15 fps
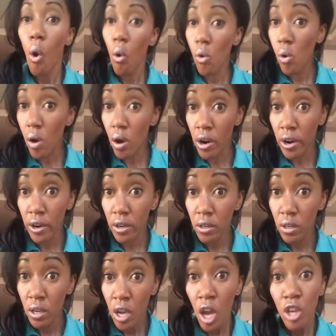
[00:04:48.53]

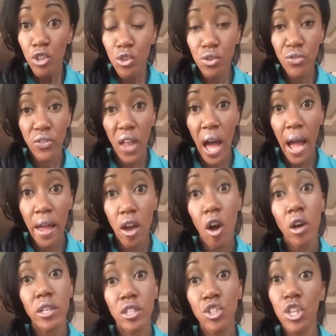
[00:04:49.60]
or you fly
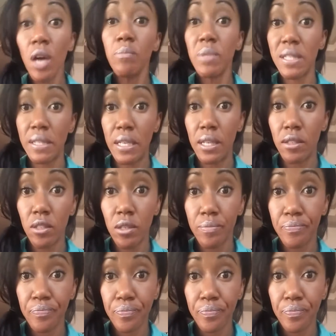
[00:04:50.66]
on a jump seat.